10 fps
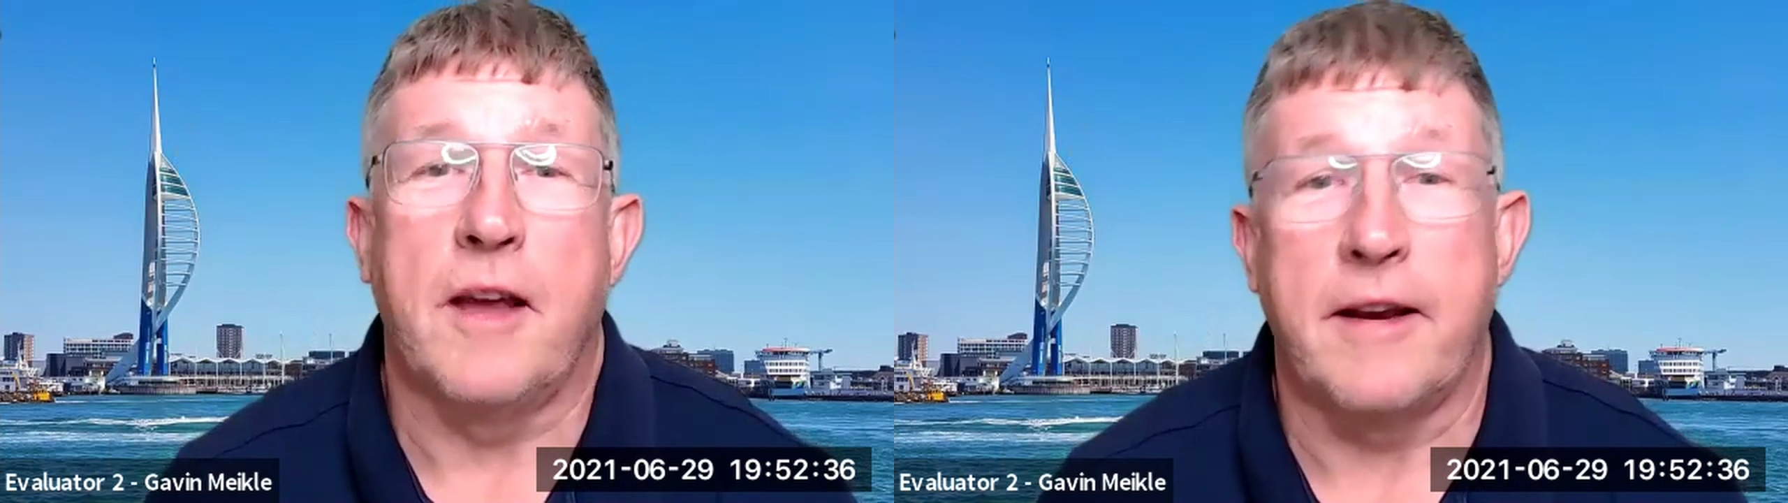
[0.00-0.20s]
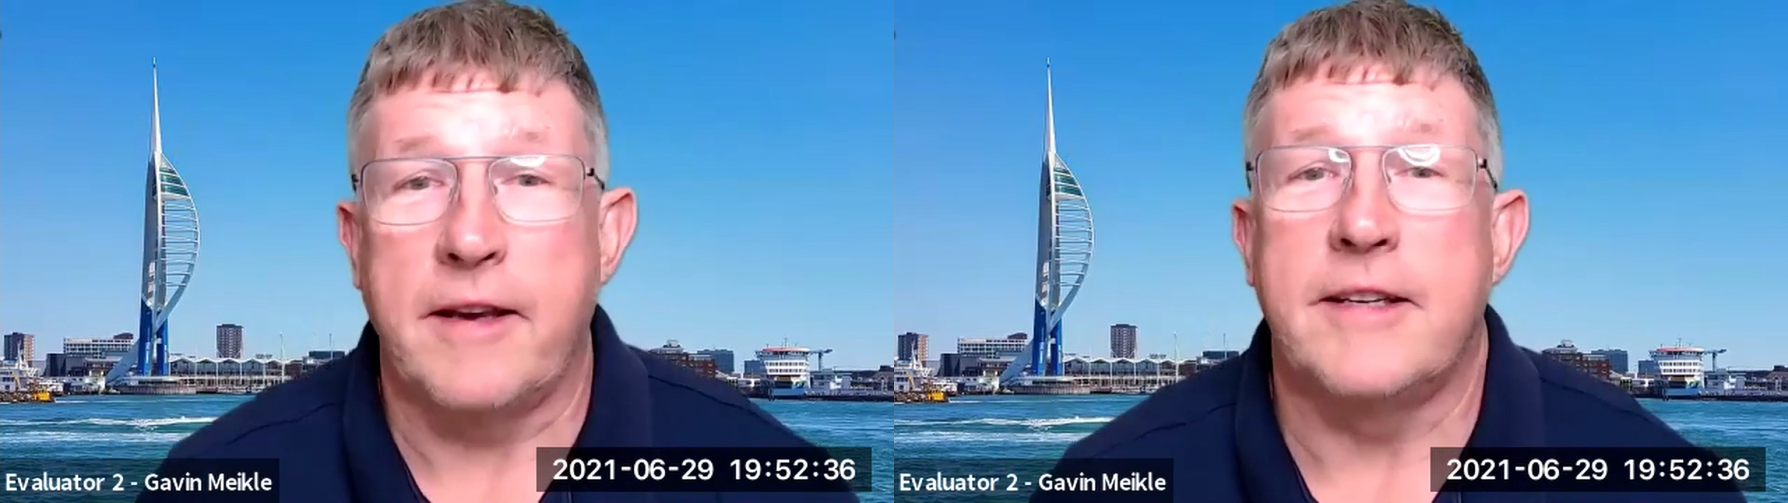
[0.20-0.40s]

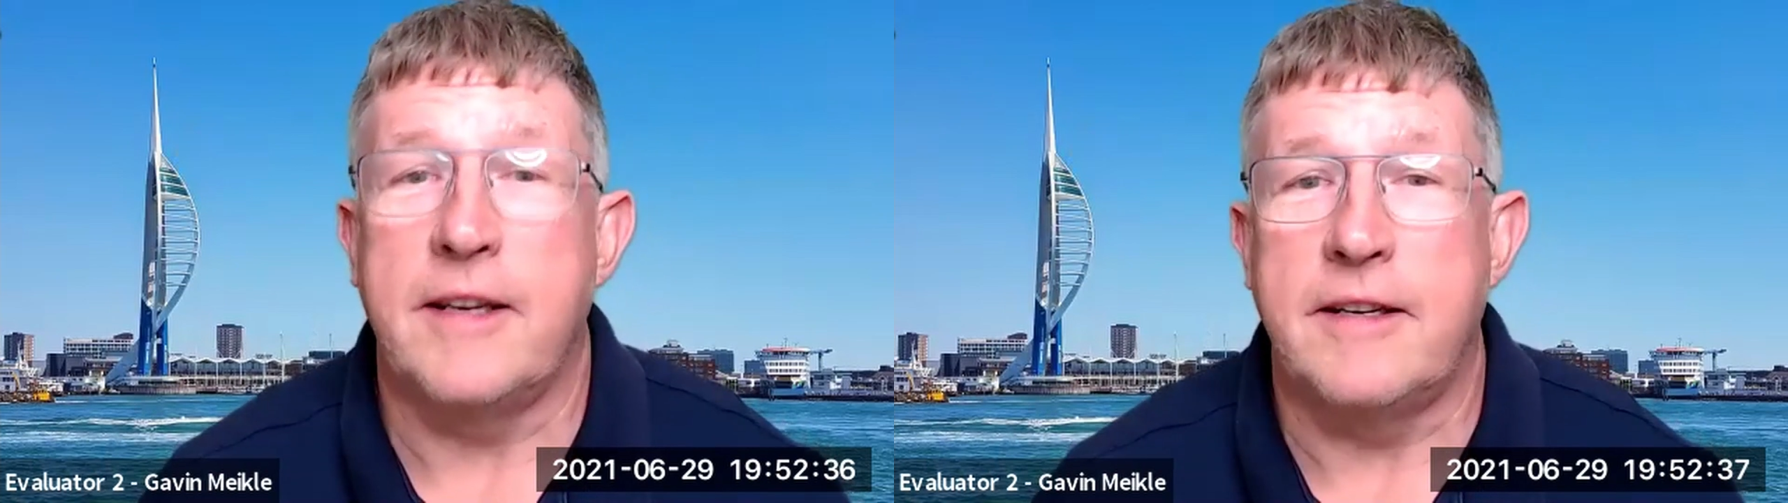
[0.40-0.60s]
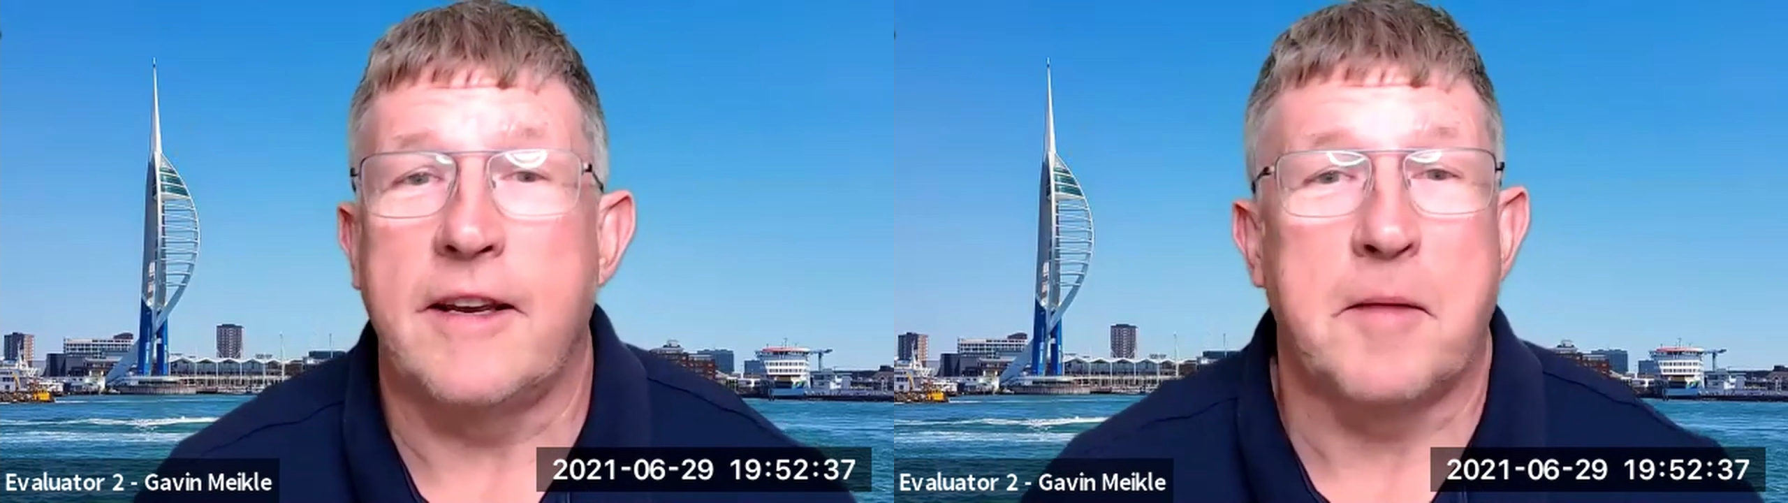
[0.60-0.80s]
And I
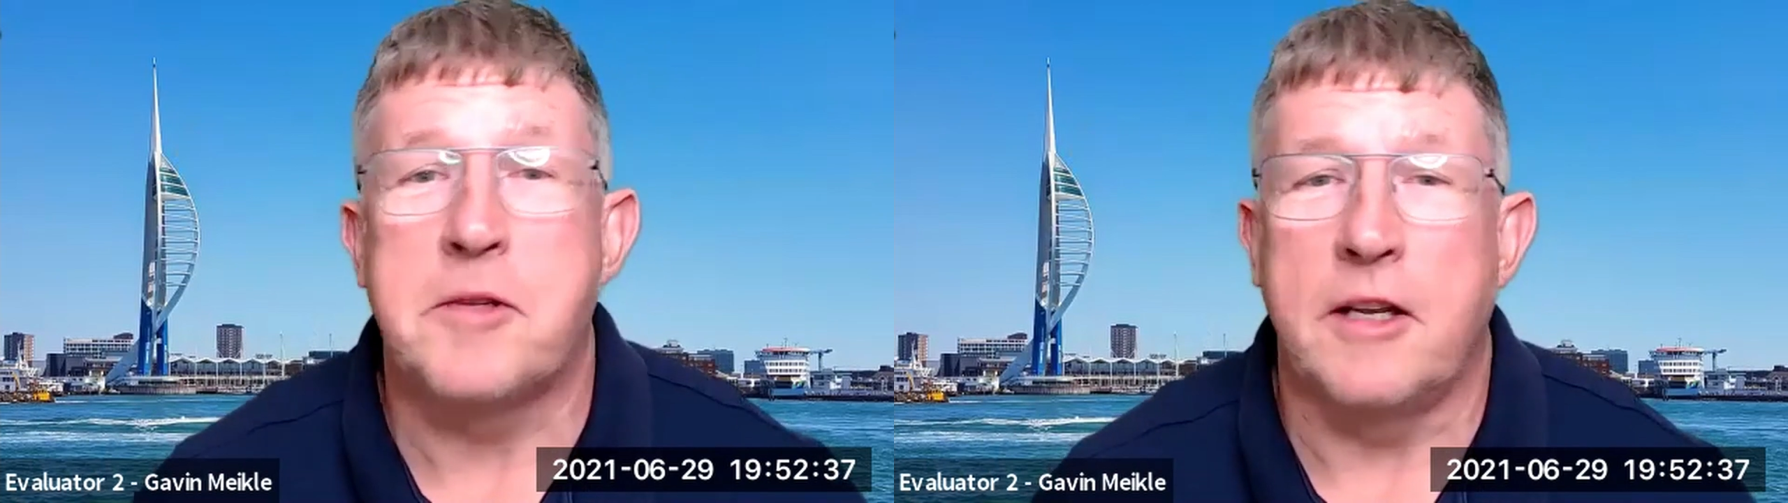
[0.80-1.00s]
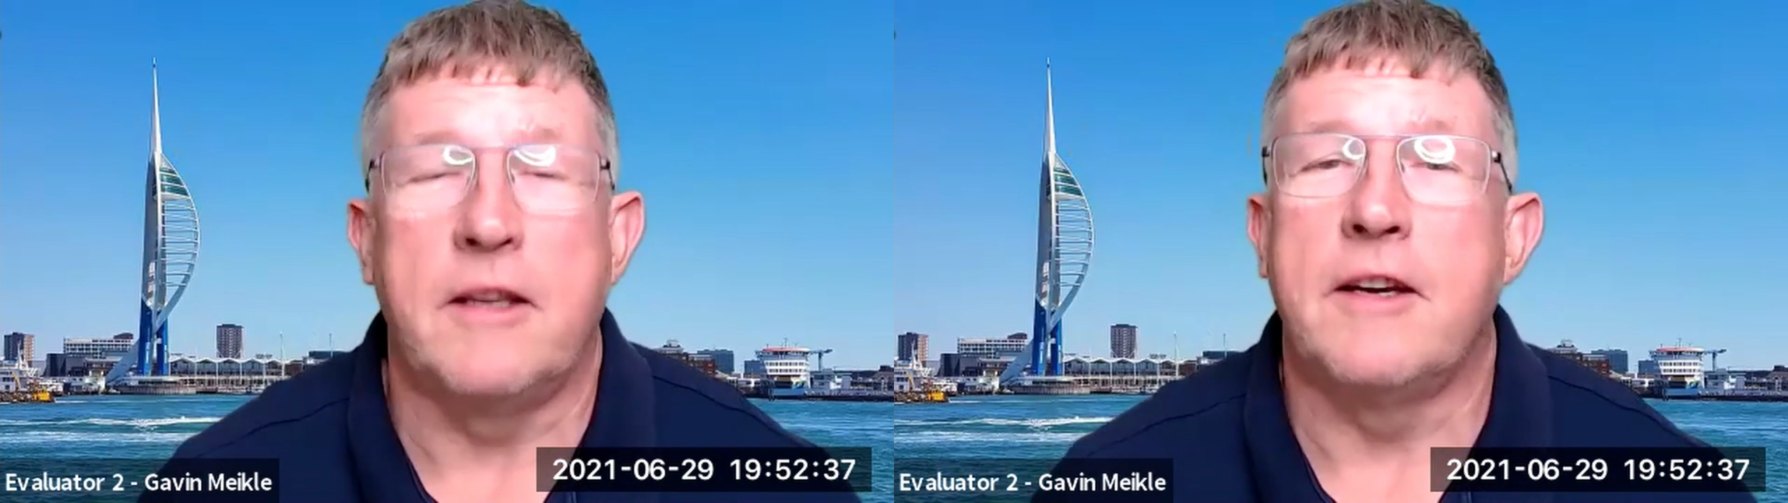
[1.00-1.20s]
did, and I'm
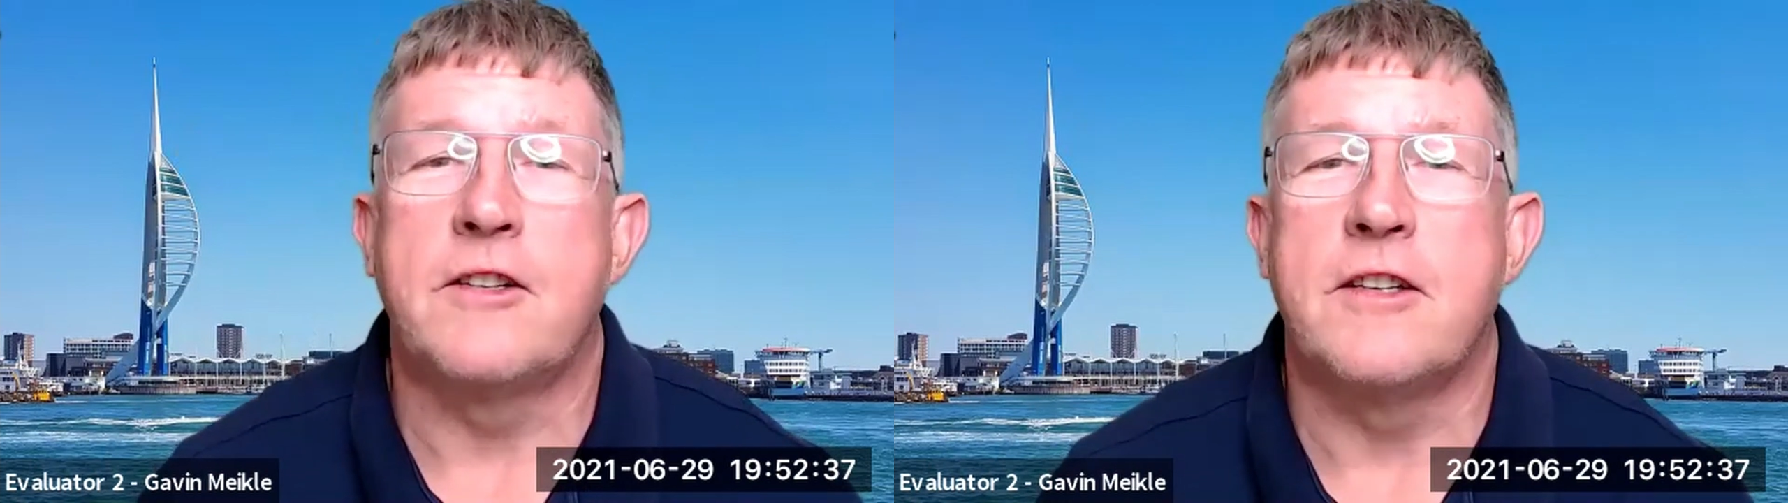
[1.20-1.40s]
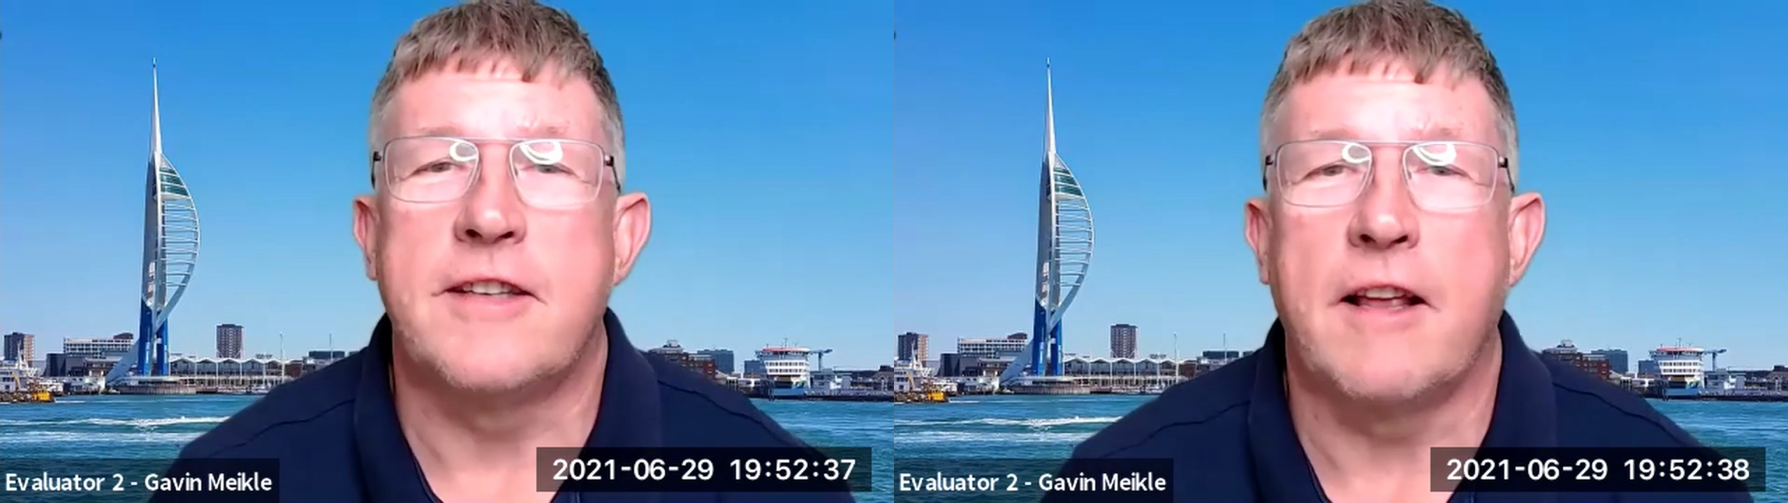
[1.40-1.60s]
still
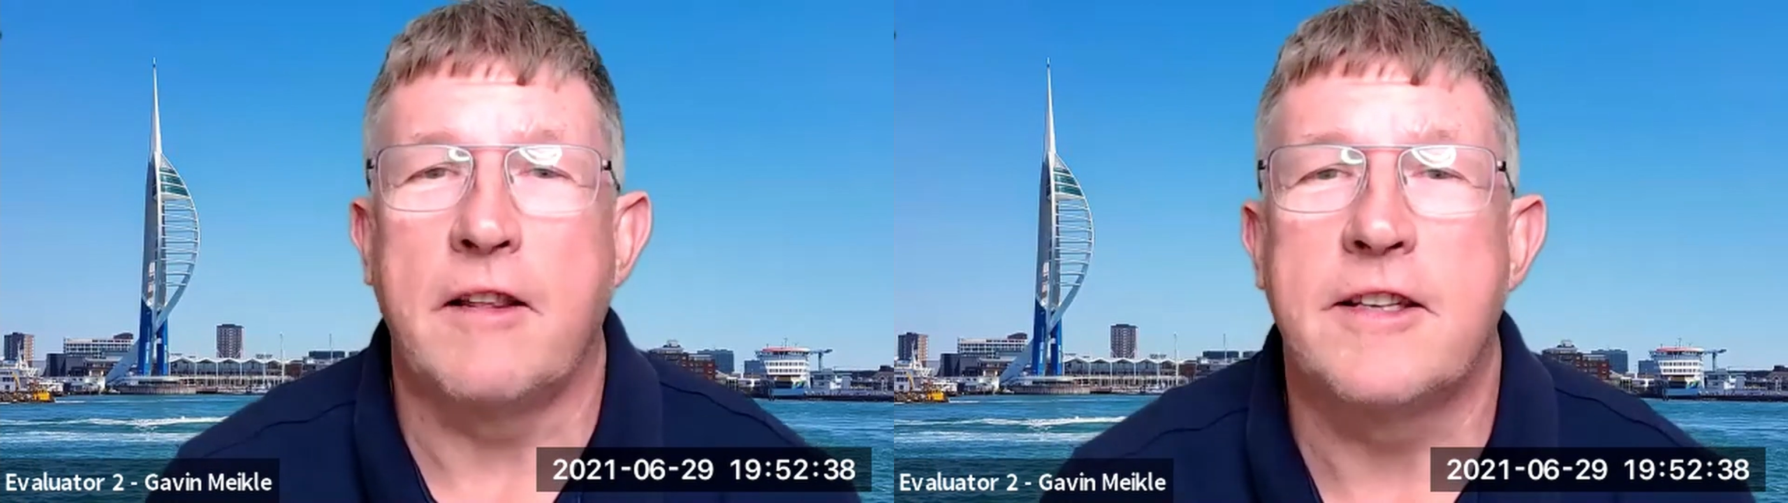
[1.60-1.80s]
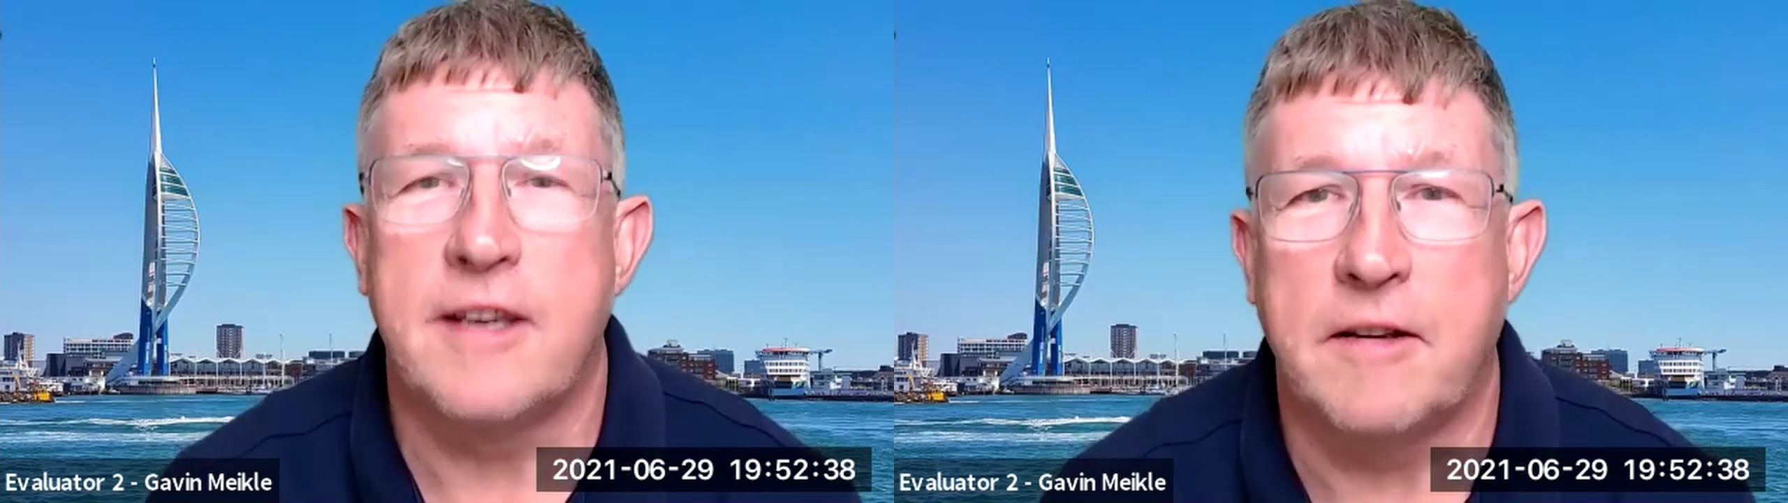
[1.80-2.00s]
here to tell
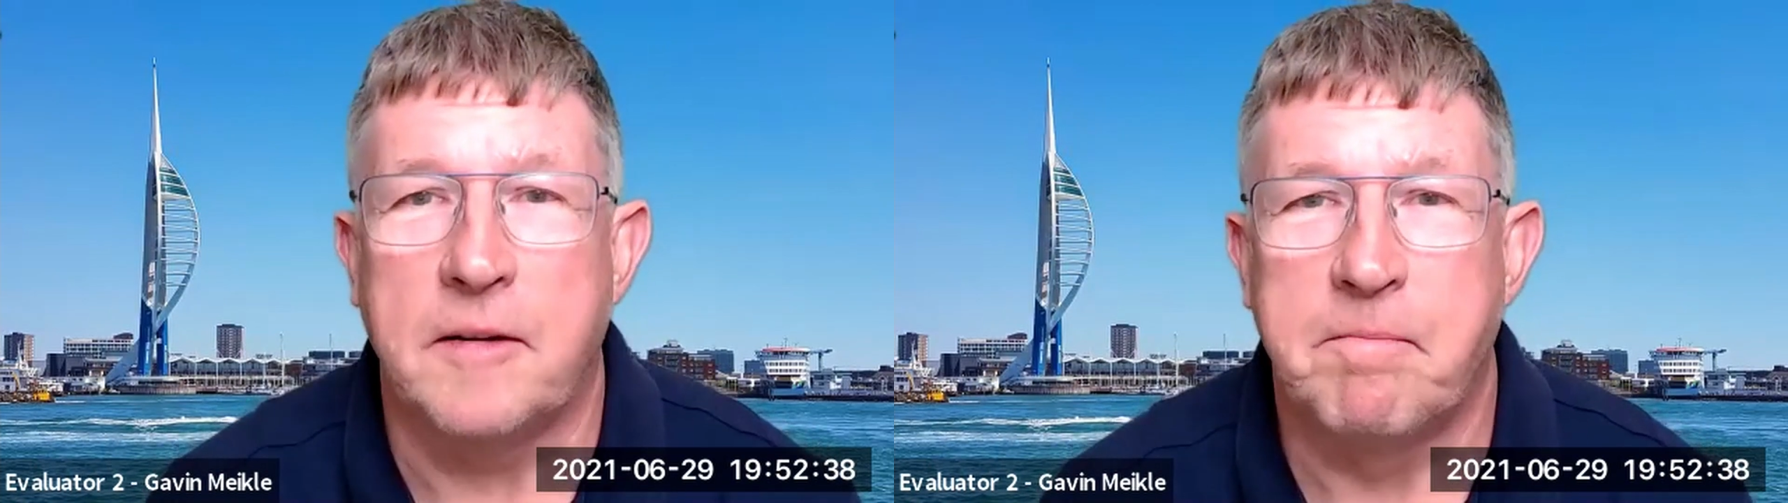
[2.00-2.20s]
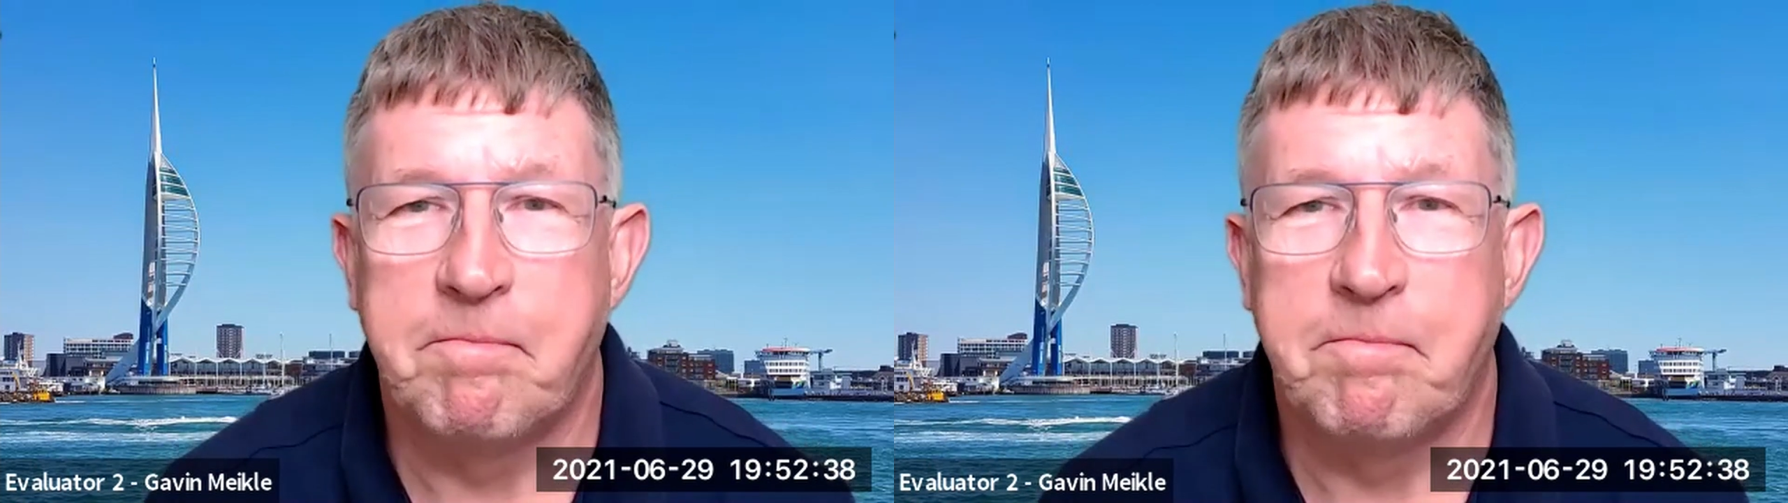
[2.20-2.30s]
the tale.